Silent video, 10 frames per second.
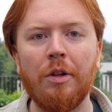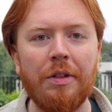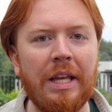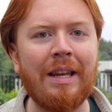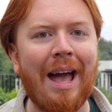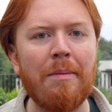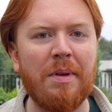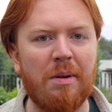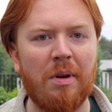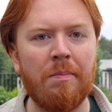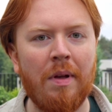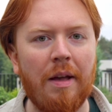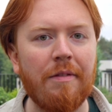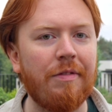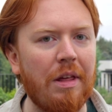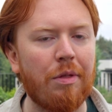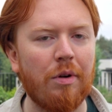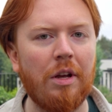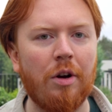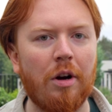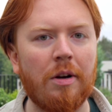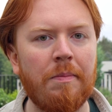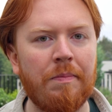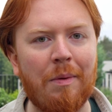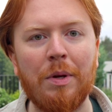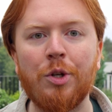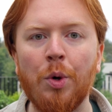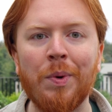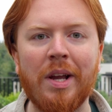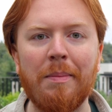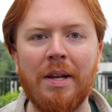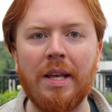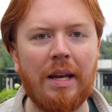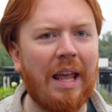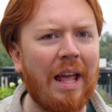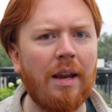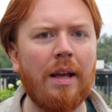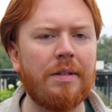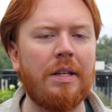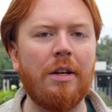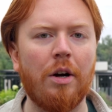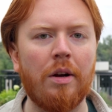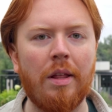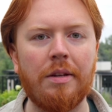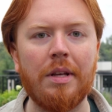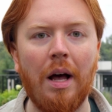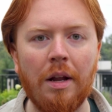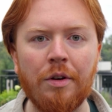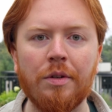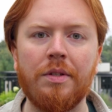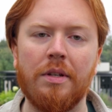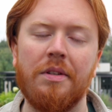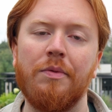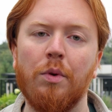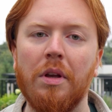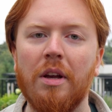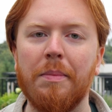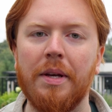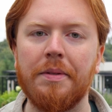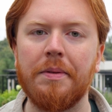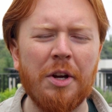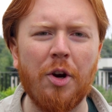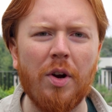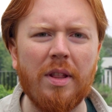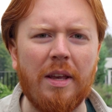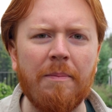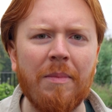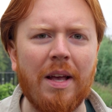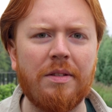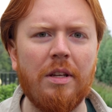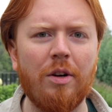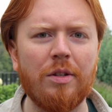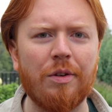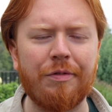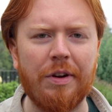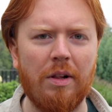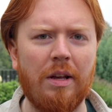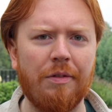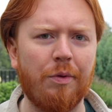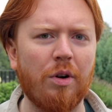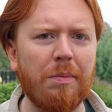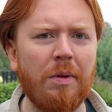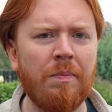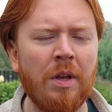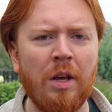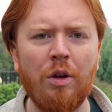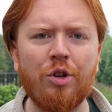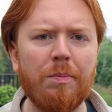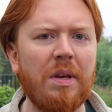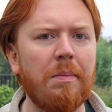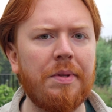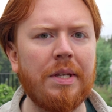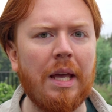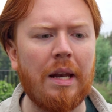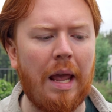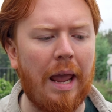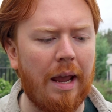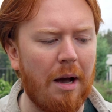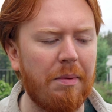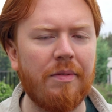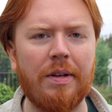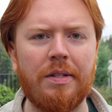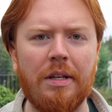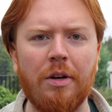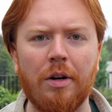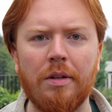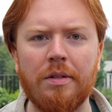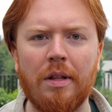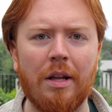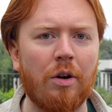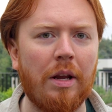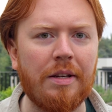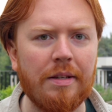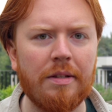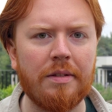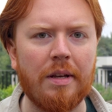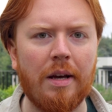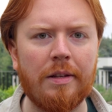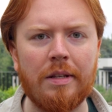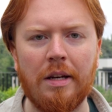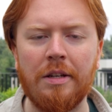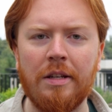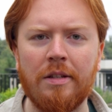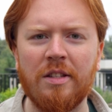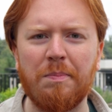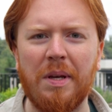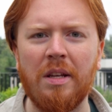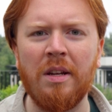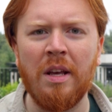You'll need at minimum a V30 card, and we don't recommend getting any SD card that is under 64 gigabytes. Currently, SD cards are fairly affordable. You should be able to get a couple of SD cards that are a decent size and a decent speed.